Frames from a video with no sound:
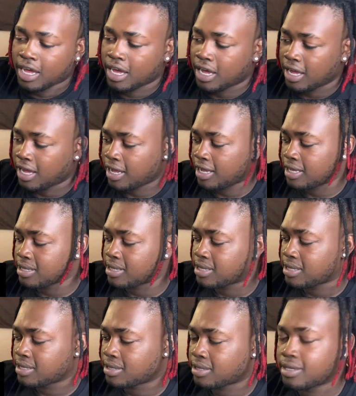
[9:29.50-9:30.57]
Uh,
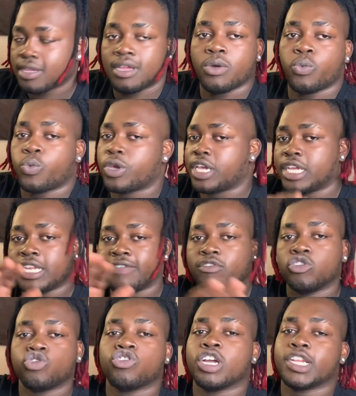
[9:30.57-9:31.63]
we ain't even
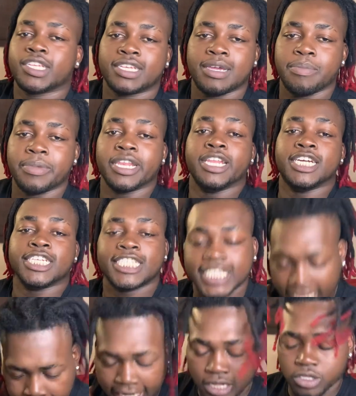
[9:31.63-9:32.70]
gonna try it again. But look,
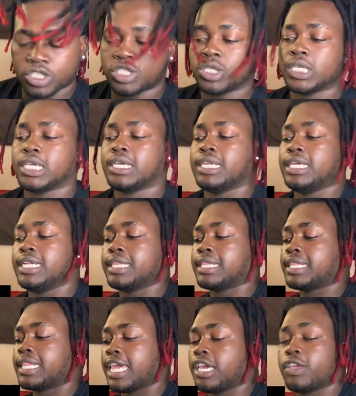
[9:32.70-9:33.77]
shout out to you. Look,
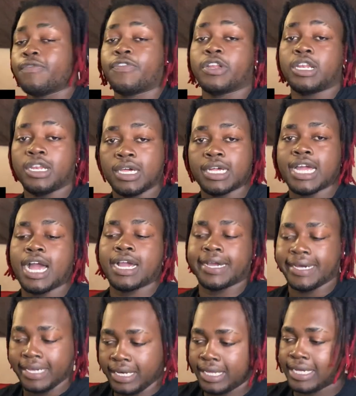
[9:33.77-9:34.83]
thank you for the lookout.
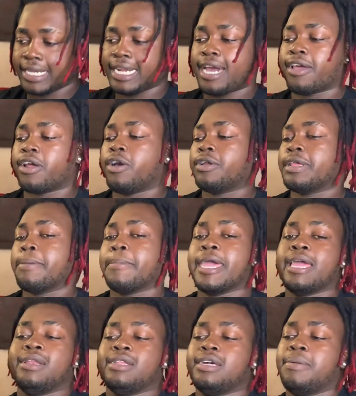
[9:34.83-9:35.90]
Good looking out on it,
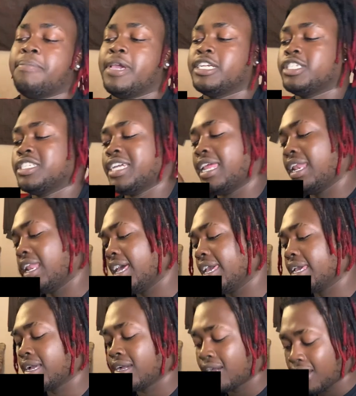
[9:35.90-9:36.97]
man. Look, make sure y'all
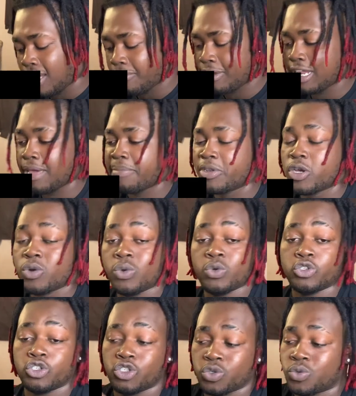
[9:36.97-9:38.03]
like, comment, let me know
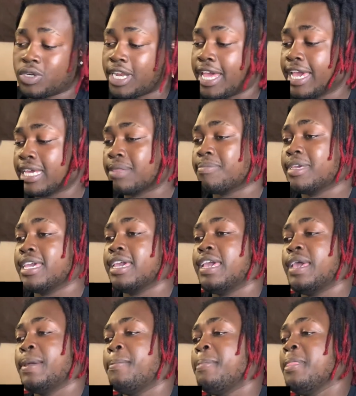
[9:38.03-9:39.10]
who to do next,
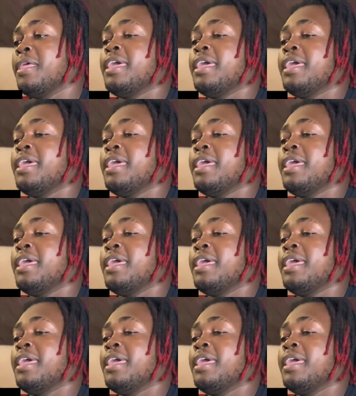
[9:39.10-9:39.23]
man.